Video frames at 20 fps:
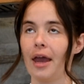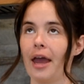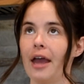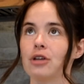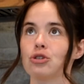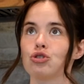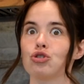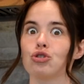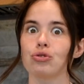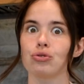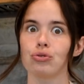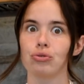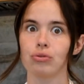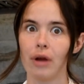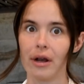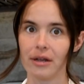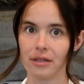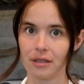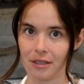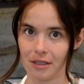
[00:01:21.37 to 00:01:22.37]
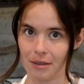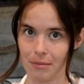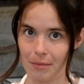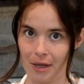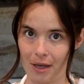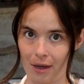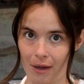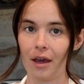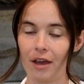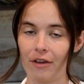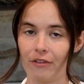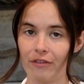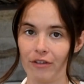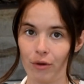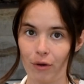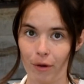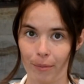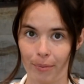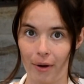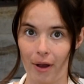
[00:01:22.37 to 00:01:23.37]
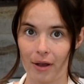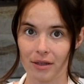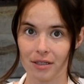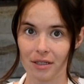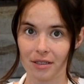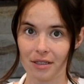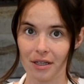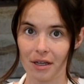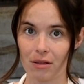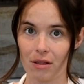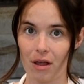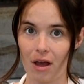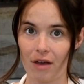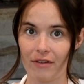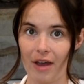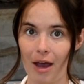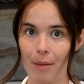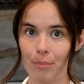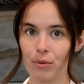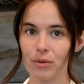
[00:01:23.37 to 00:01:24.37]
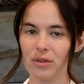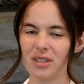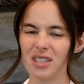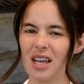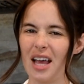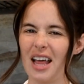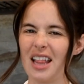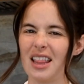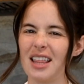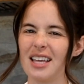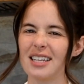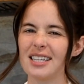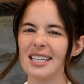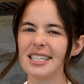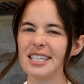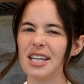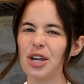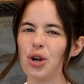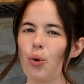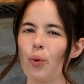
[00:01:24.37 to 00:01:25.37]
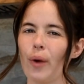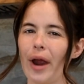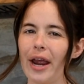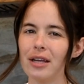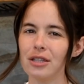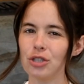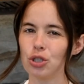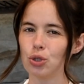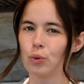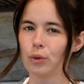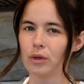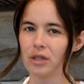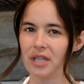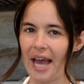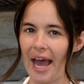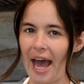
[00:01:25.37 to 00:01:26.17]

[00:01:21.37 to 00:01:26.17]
and trust me, if you are processing a lot of apples, this is a great tool to